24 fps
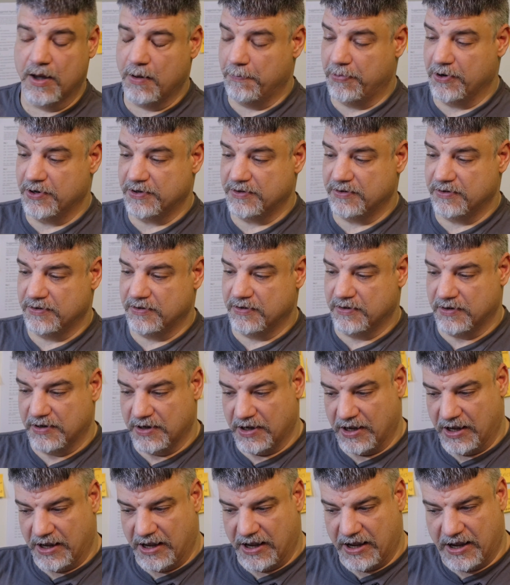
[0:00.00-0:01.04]
But
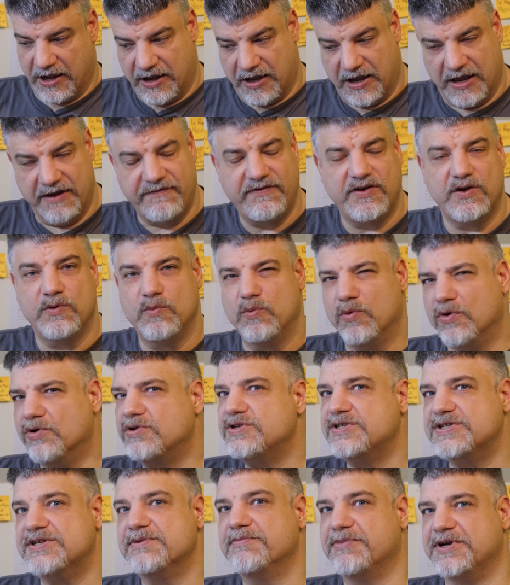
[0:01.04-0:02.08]
if you
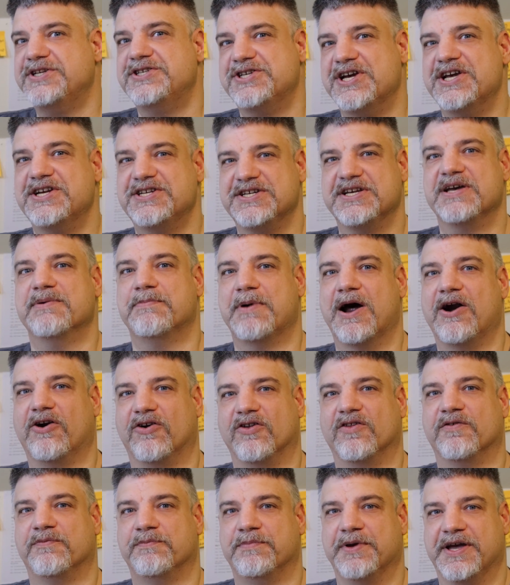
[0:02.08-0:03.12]
watch somebody changing a
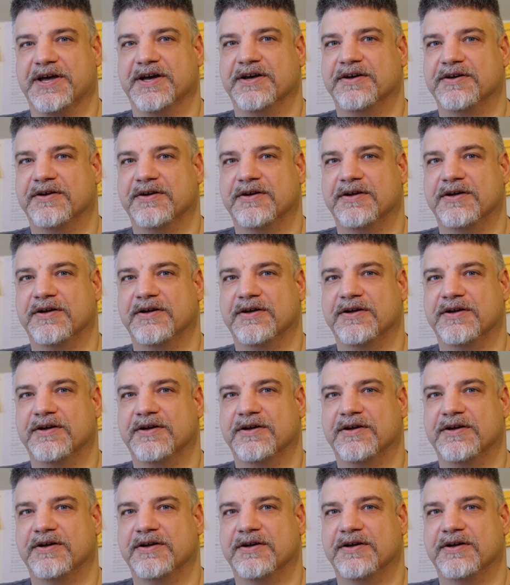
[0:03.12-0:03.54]
barrel of beer,